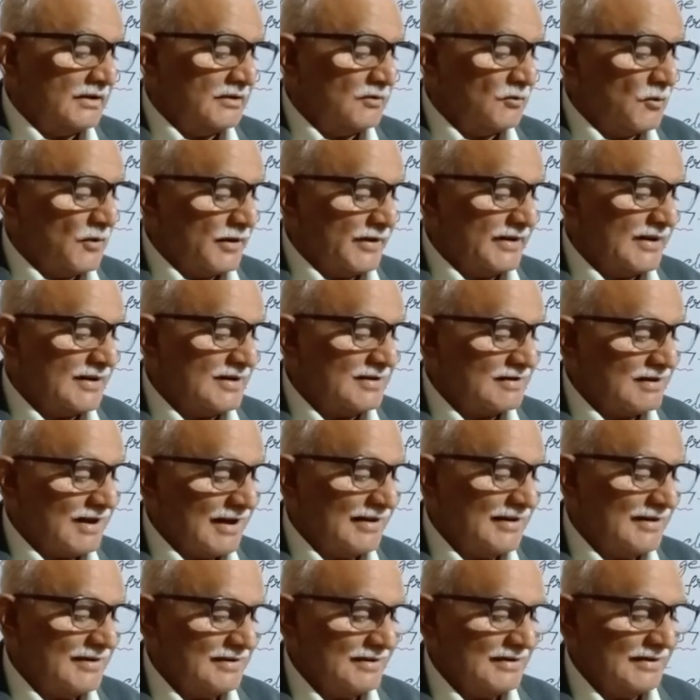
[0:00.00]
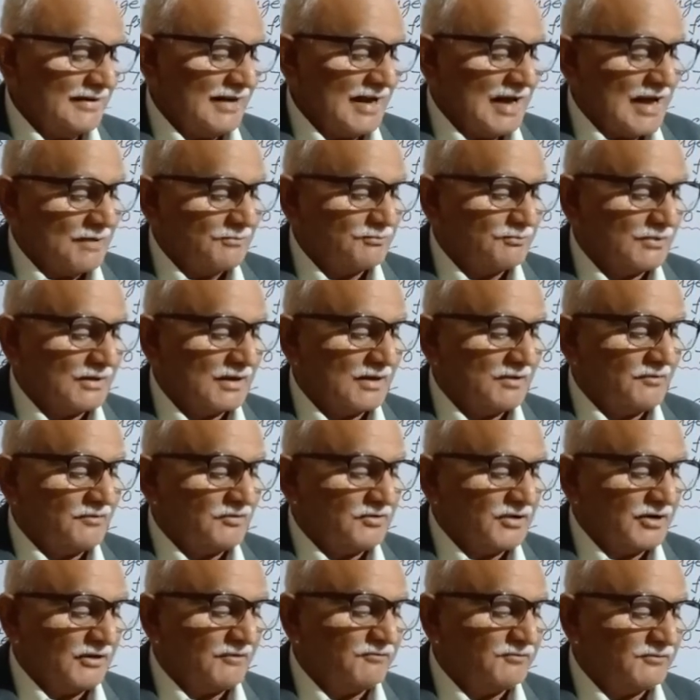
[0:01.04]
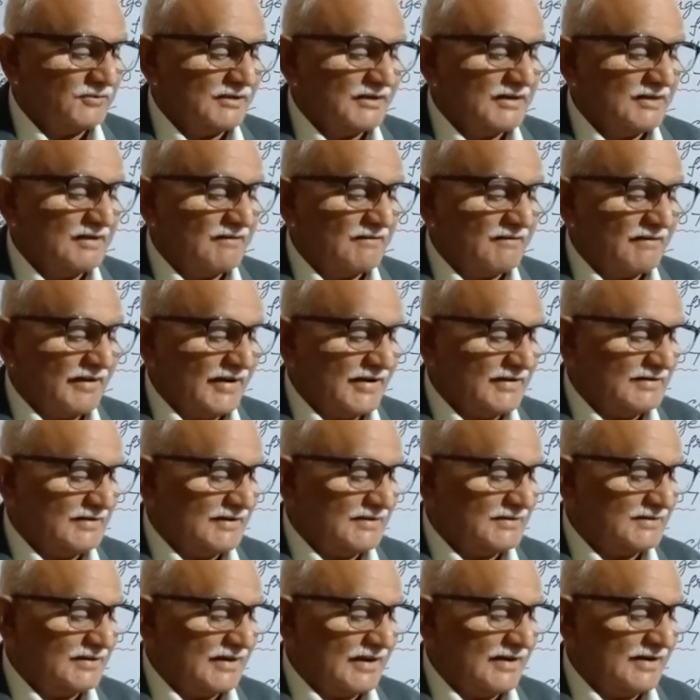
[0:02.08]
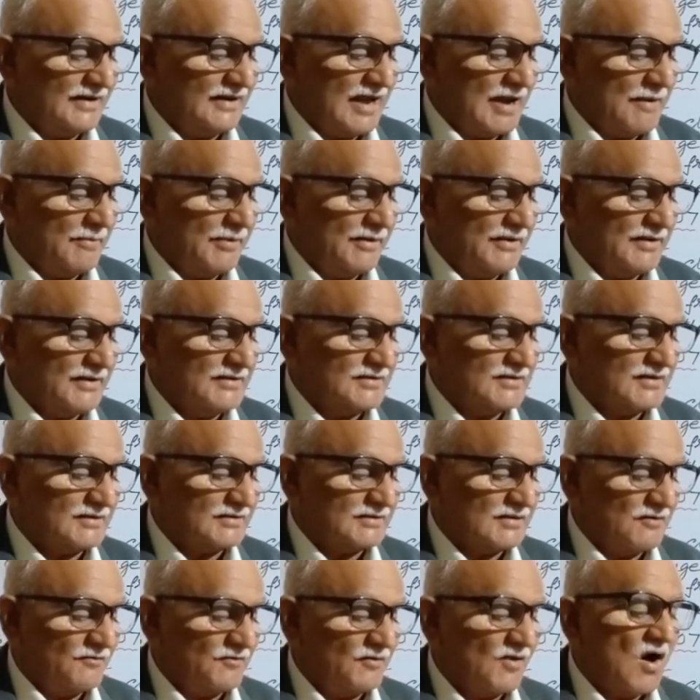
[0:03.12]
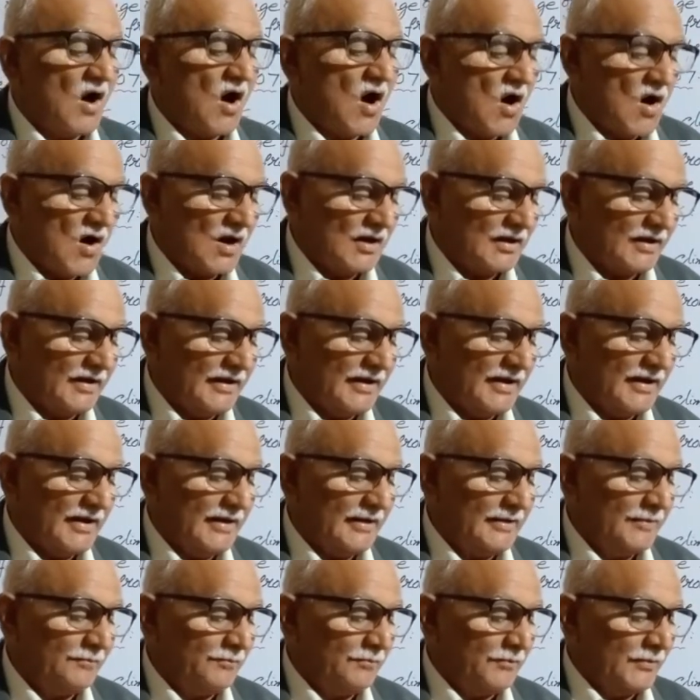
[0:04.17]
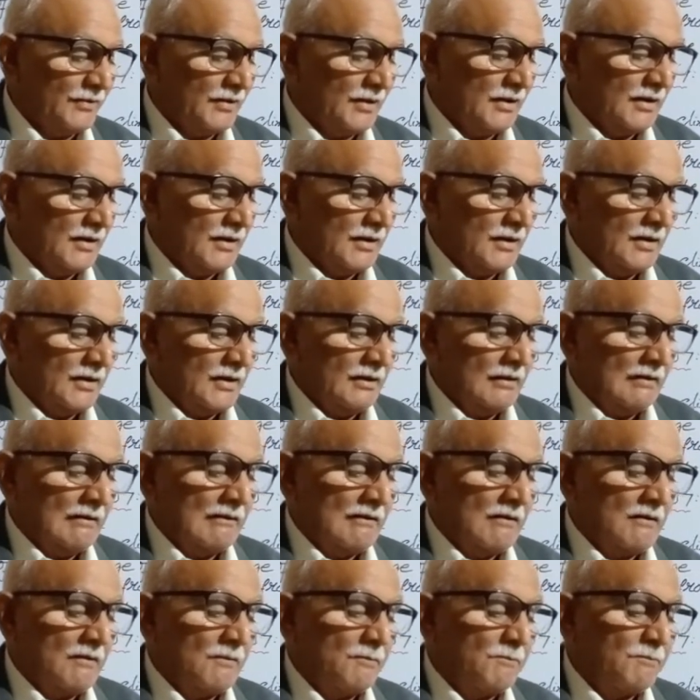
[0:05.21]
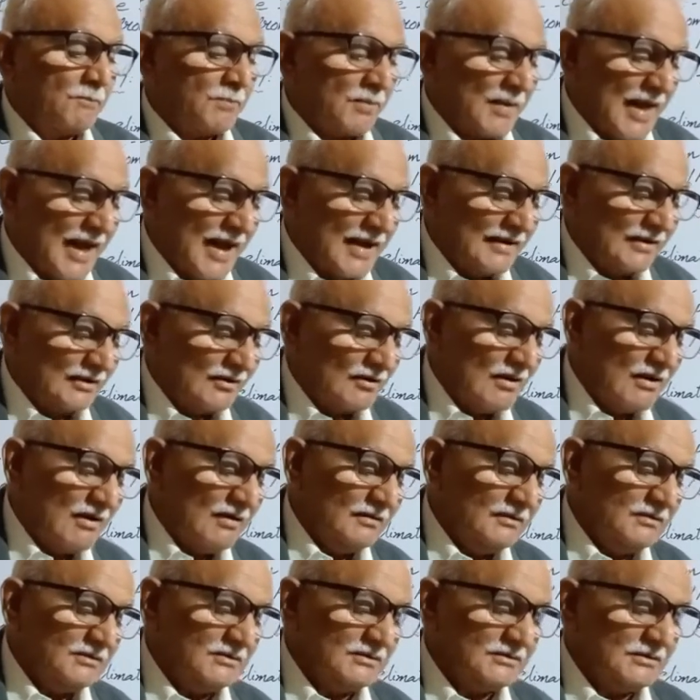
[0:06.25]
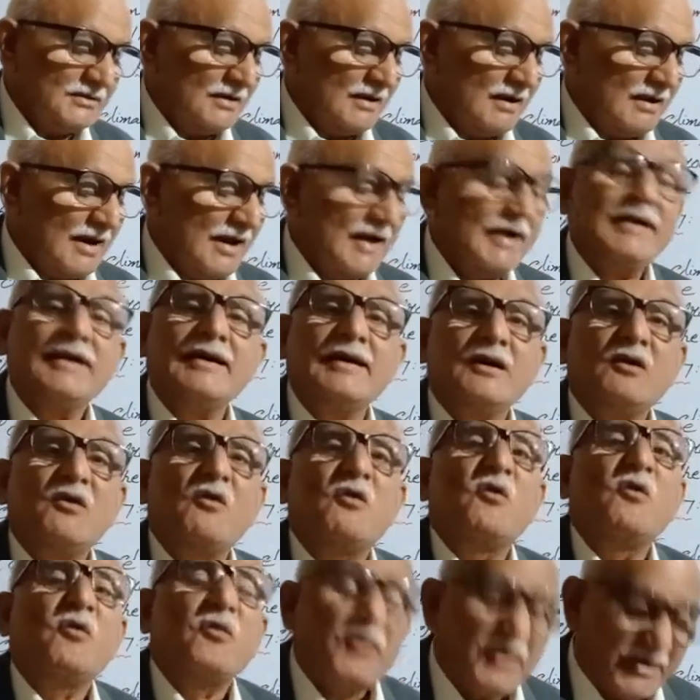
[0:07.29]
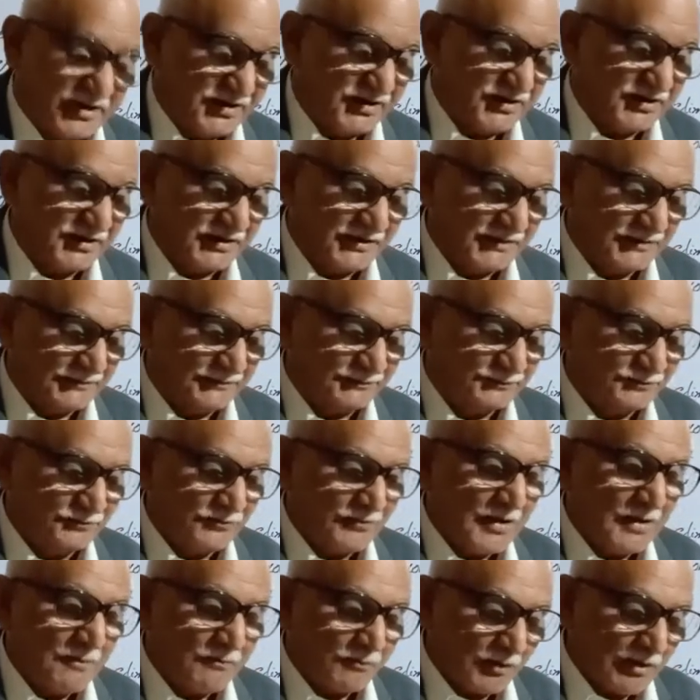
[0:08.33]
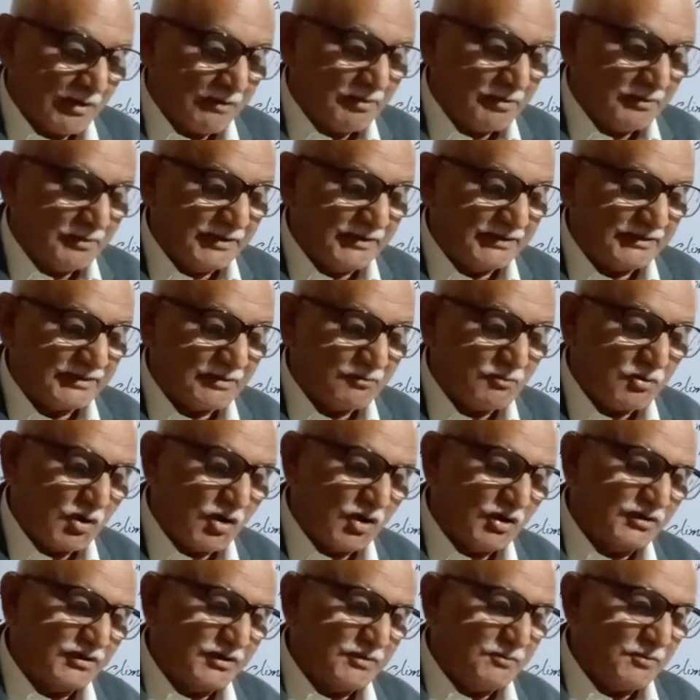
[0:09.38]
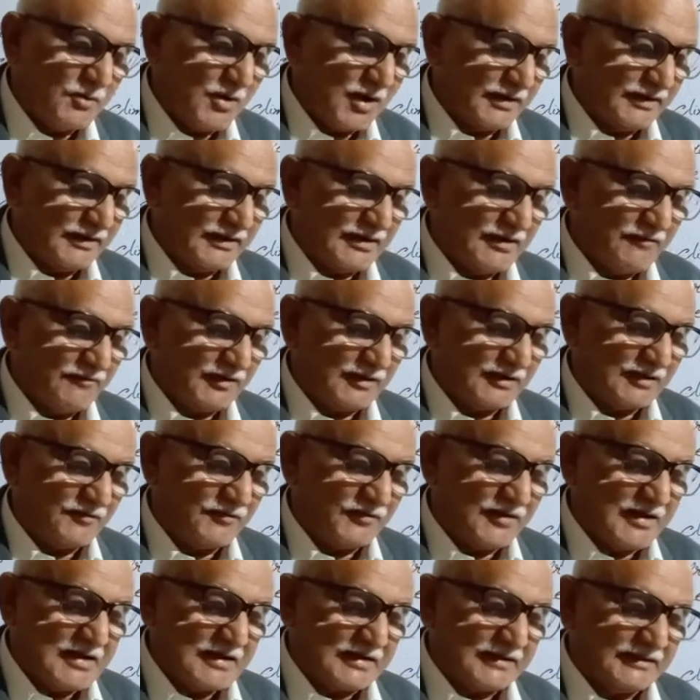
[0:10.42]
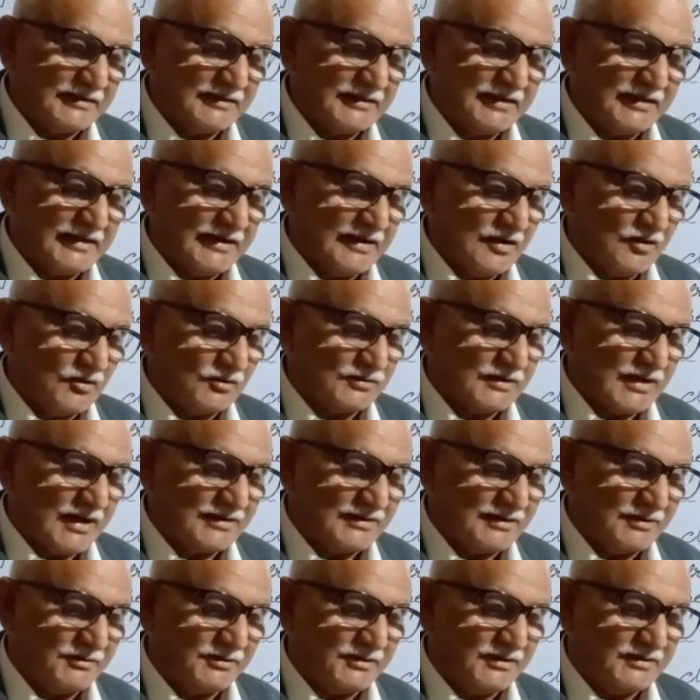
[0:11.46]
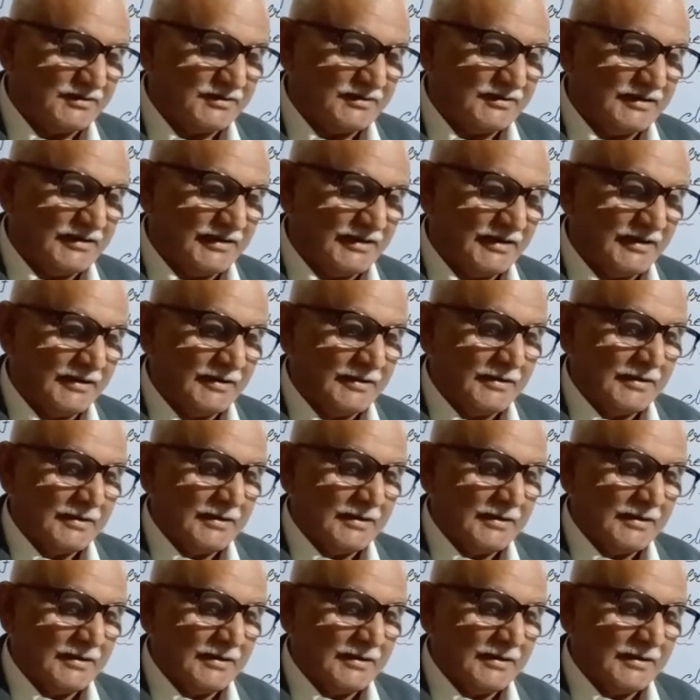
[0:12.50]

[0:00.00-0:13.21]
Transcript: we can currently observe shifts in ranges and abundances of algae, planktons and fish. Probably the most important effect of increased greenhouse gas emissions in the